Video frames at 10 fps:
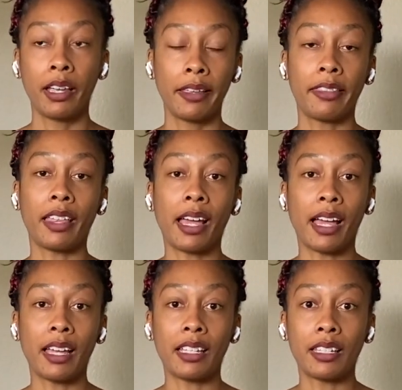that
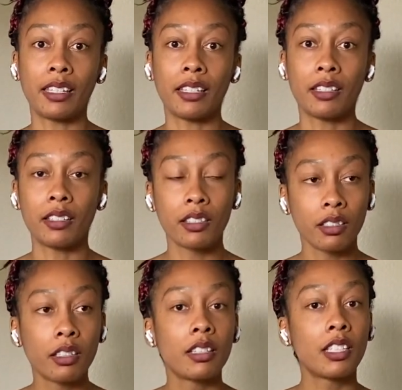is
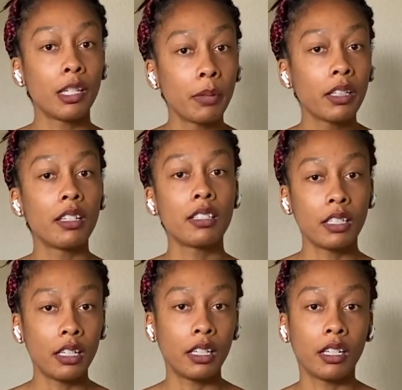typically
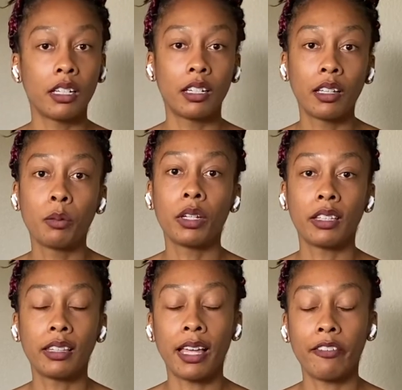seen within
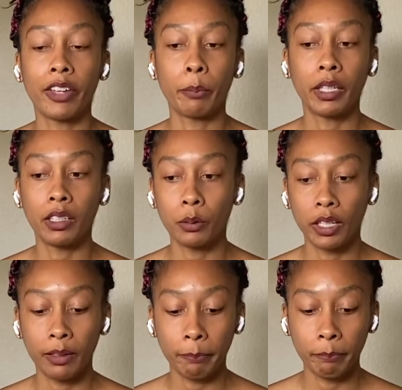that family unit.